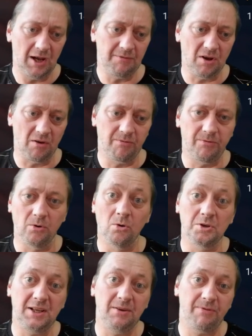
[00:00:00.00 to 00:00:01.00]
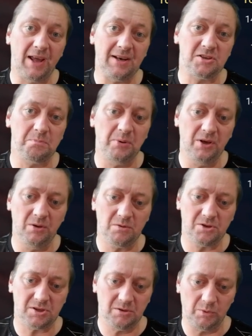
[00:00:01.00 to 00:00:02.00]
I've gone for defense
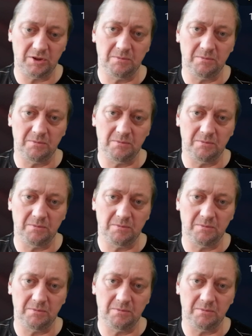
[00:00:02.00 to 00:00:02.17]
boots